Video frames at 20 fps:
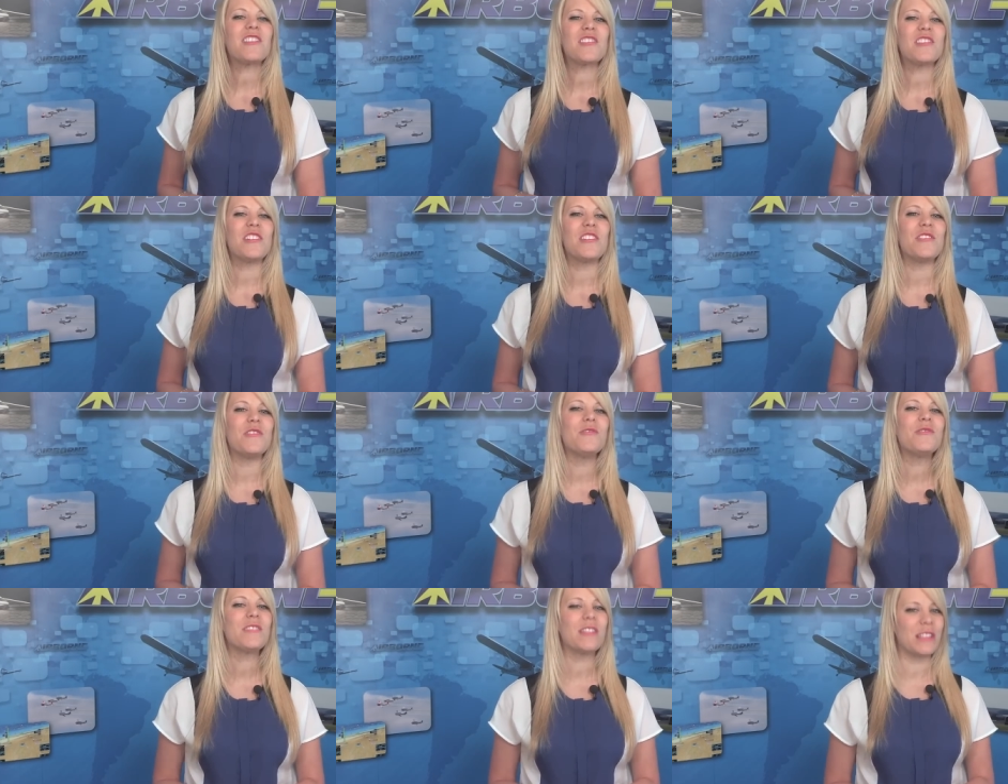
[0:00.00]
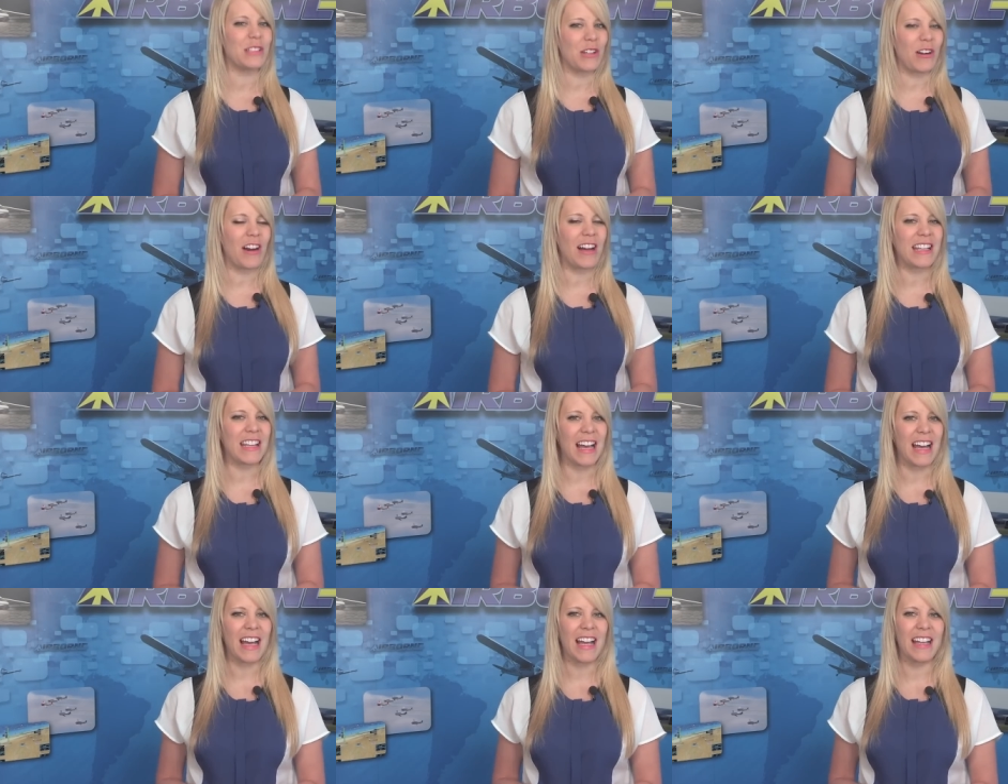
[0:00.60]

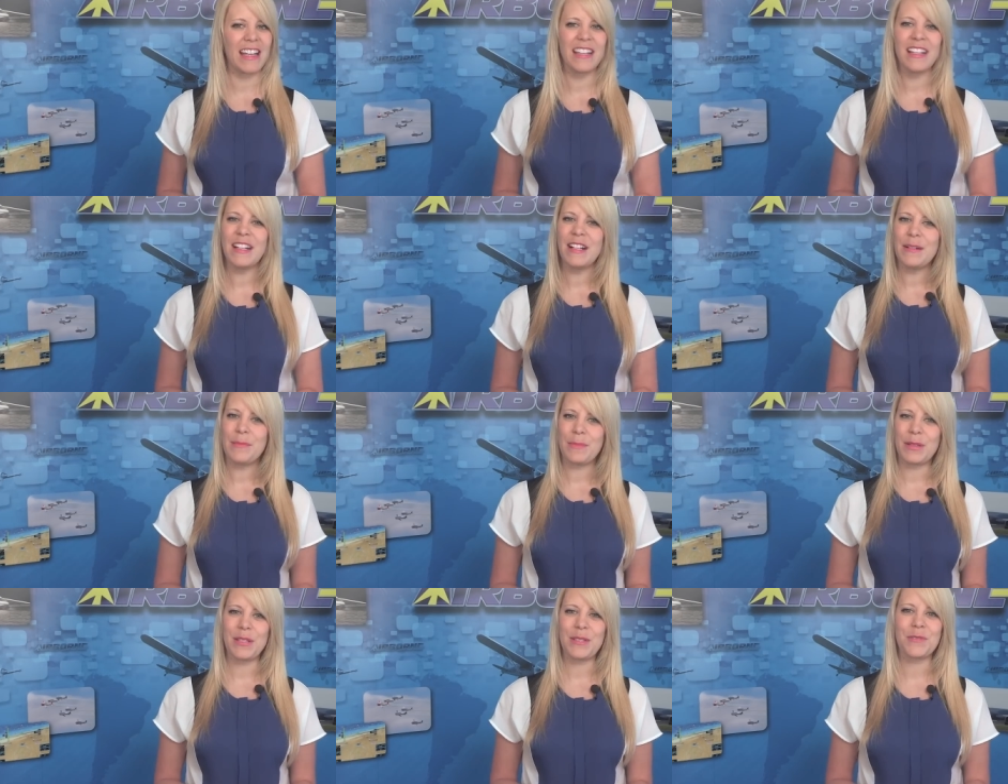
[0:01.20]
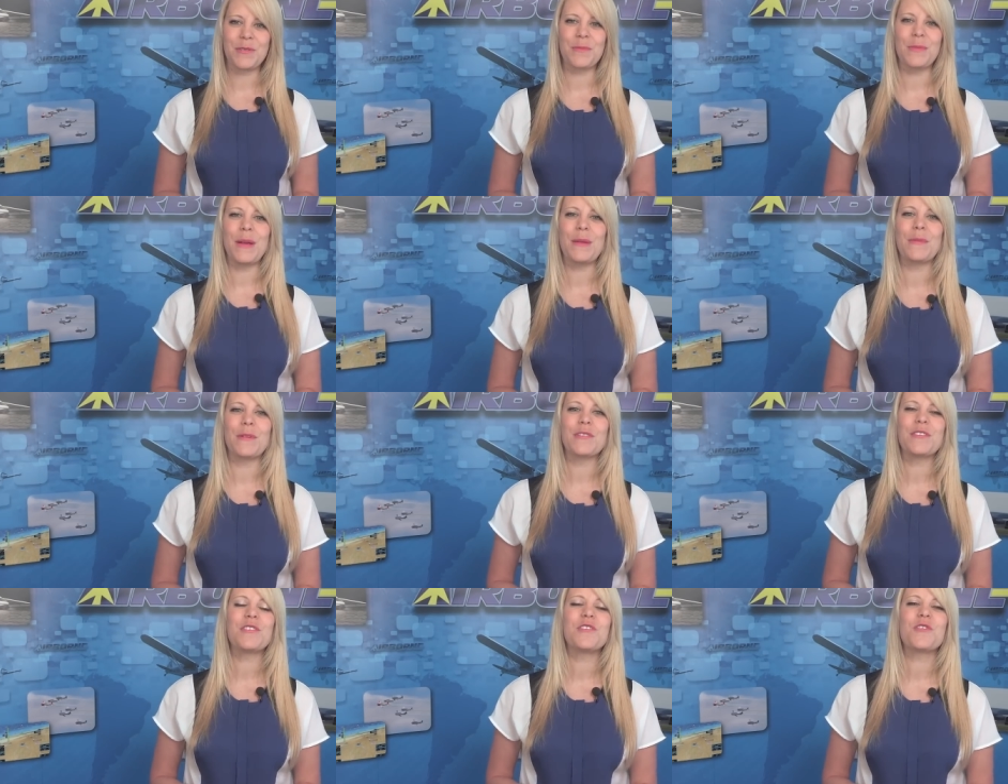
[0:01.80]
news.net. Please
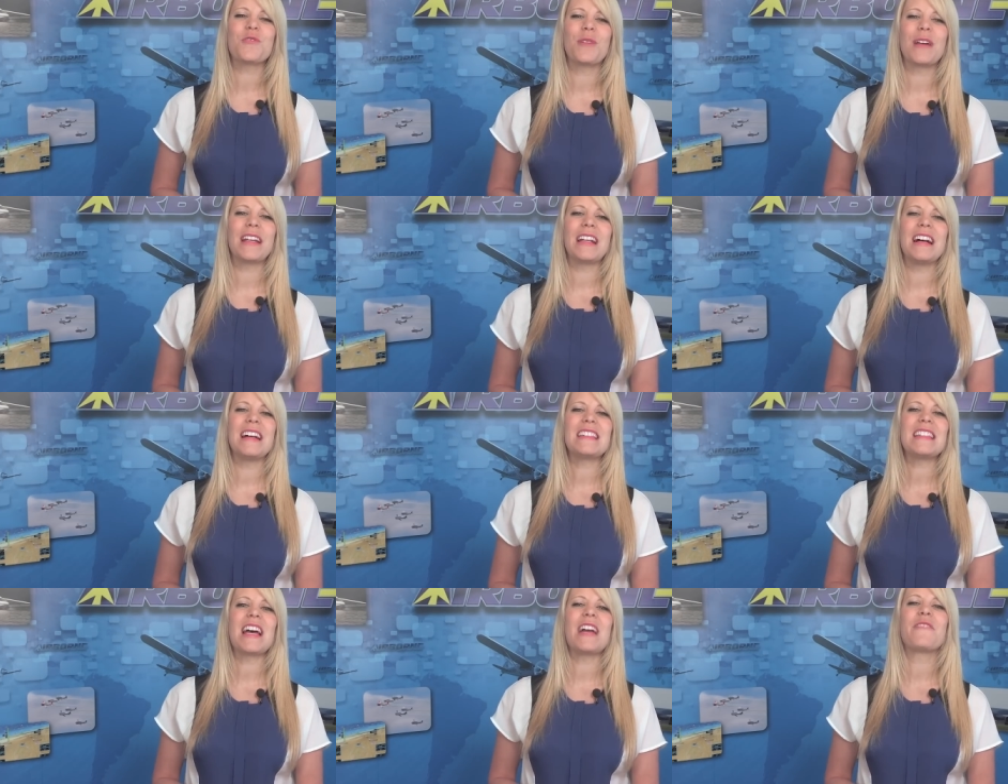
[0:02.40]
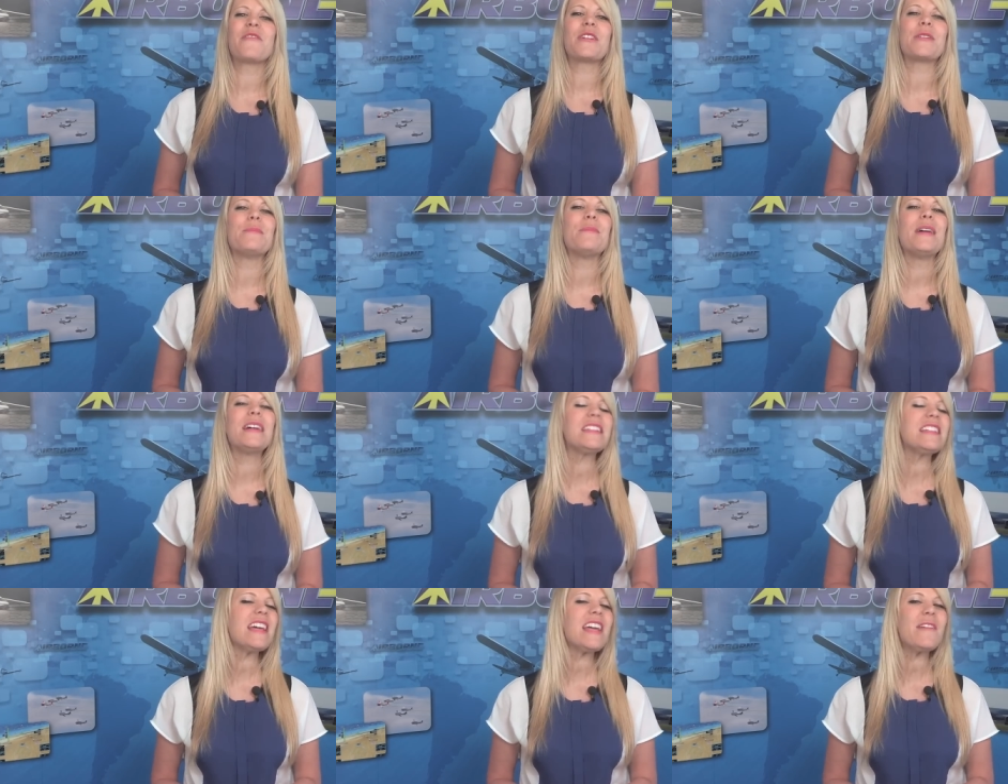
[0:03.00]
remember to join us every
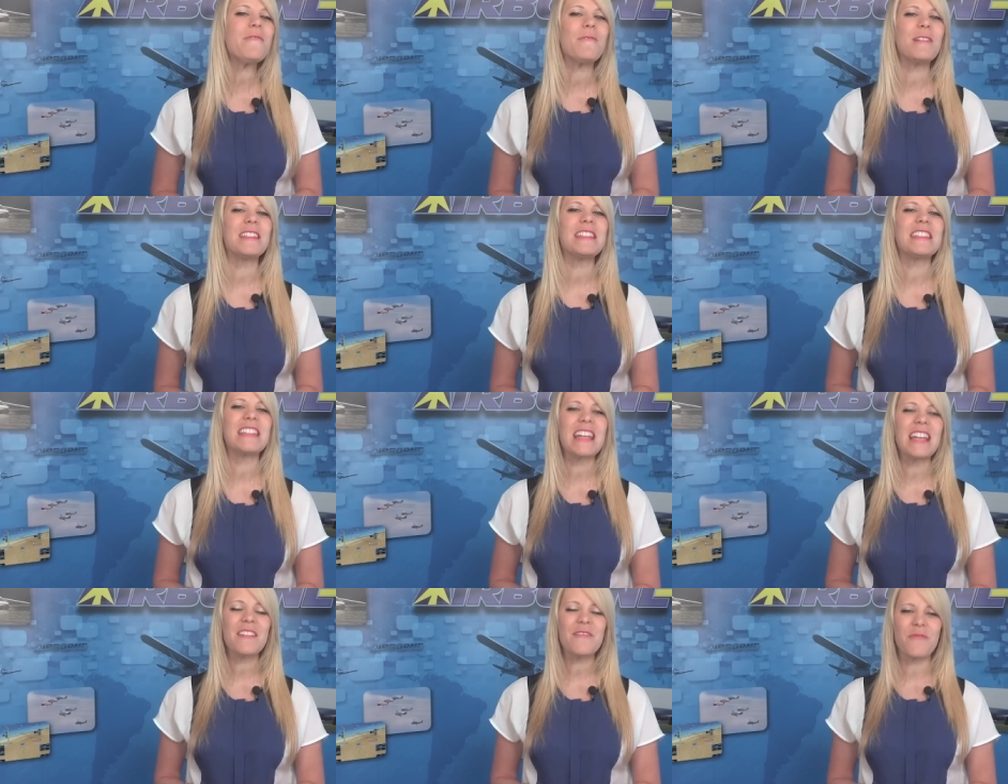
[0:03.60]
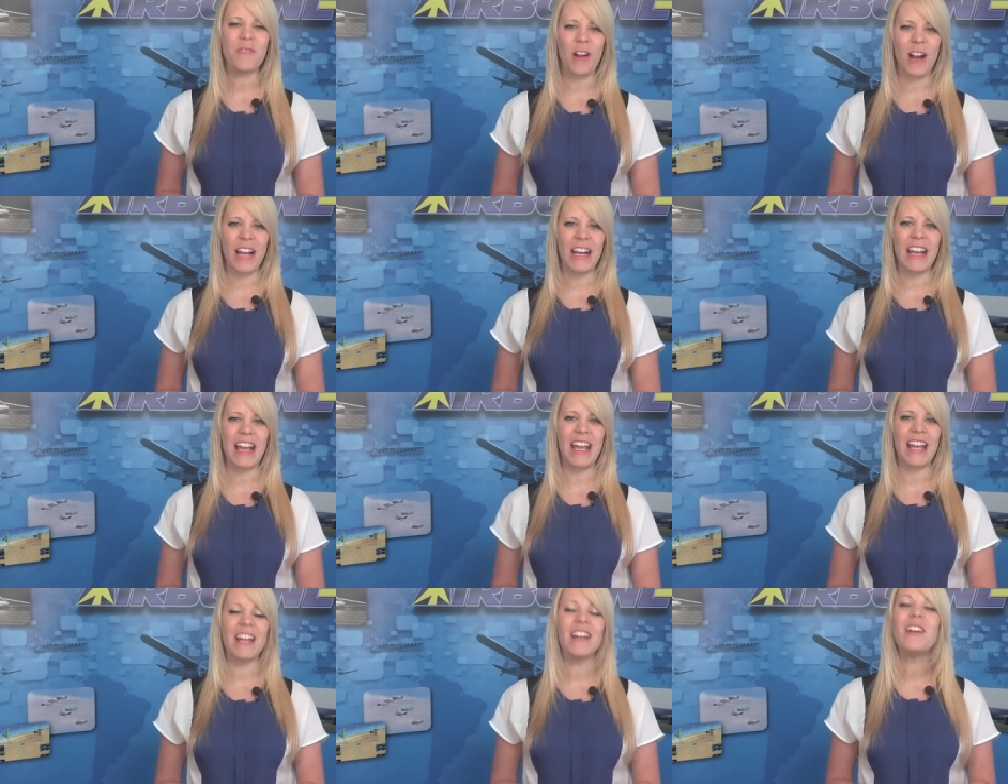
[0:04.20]
Monday, Wednesday, and
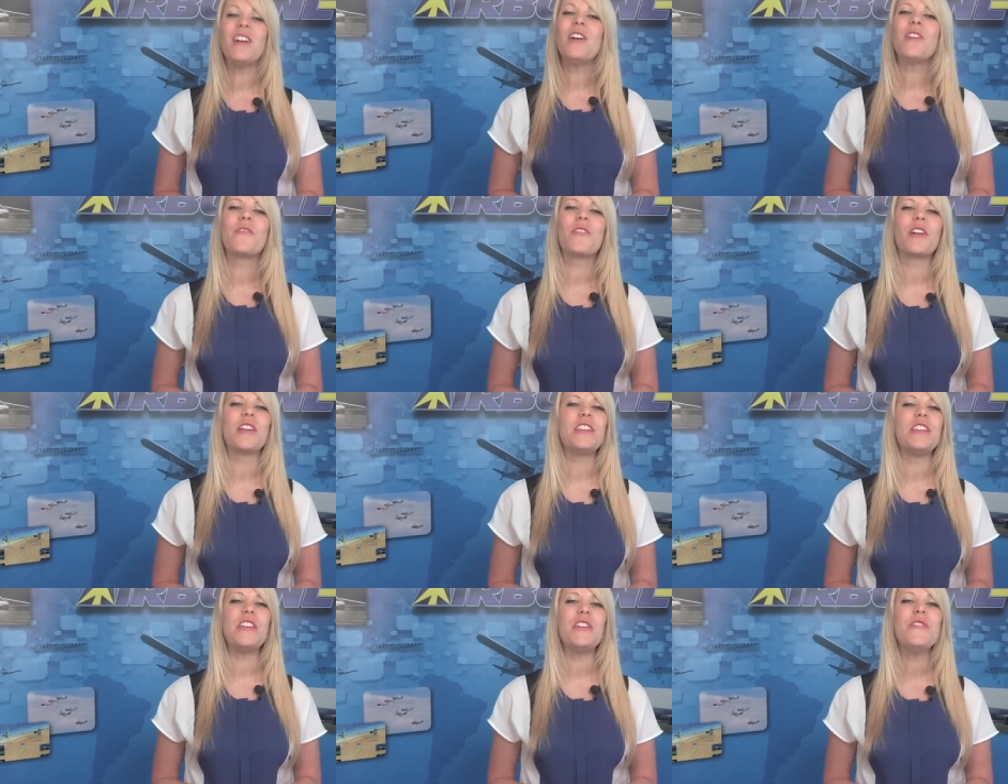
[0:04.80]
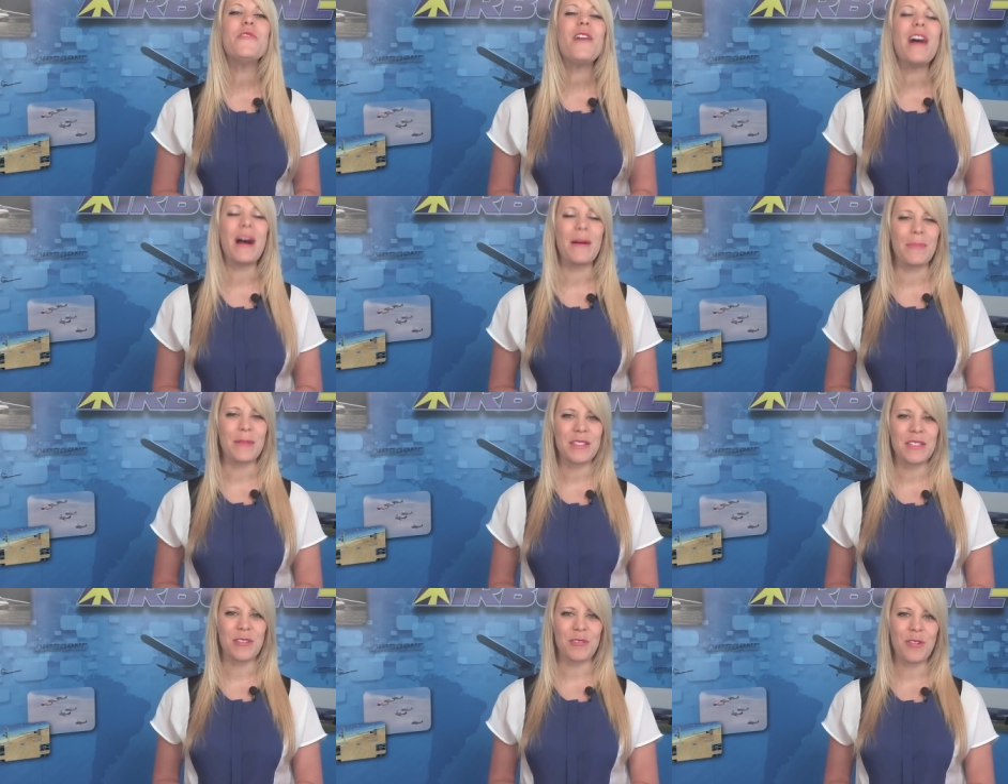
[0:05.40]
Friday for a new
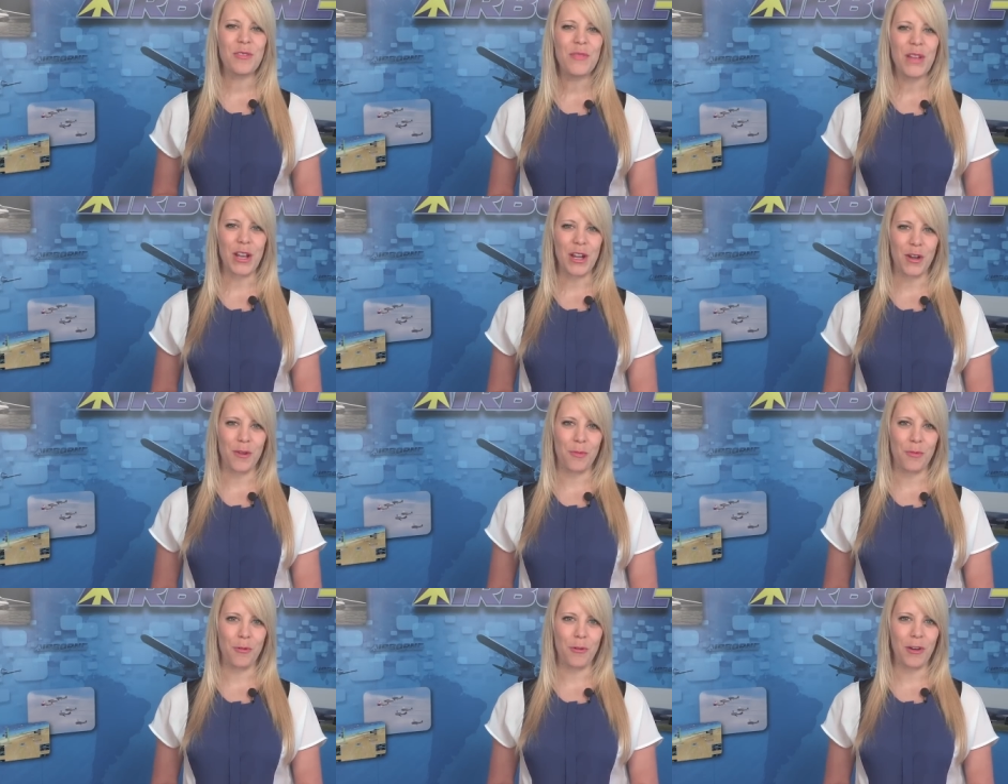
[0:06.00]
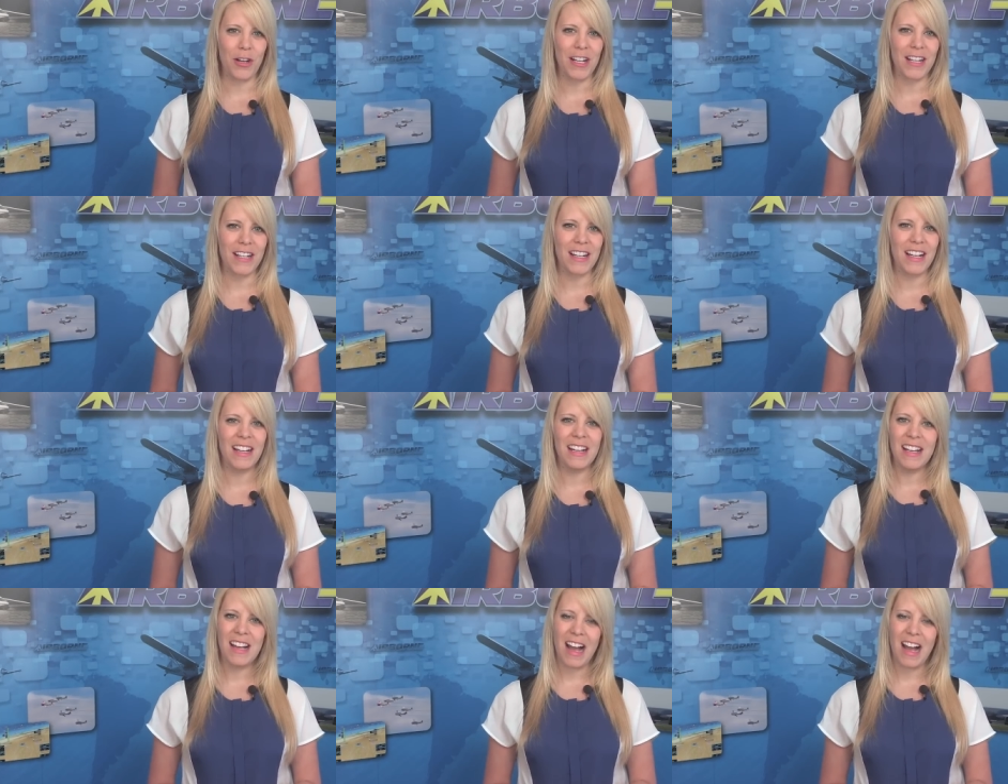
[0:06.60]
episode of Airborne.